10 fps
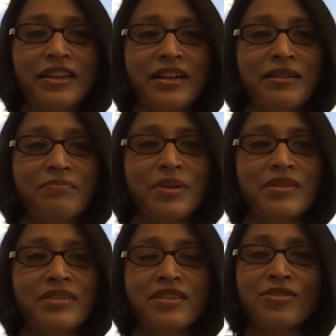uh,
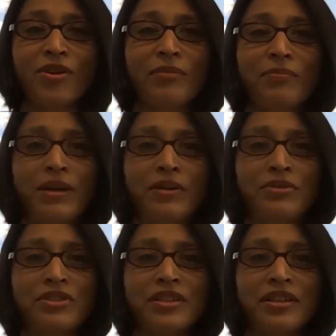business is all about
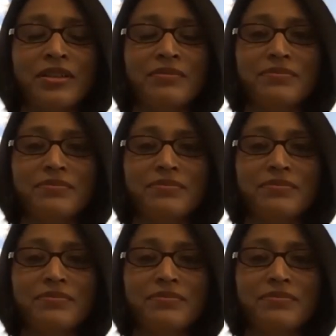uh,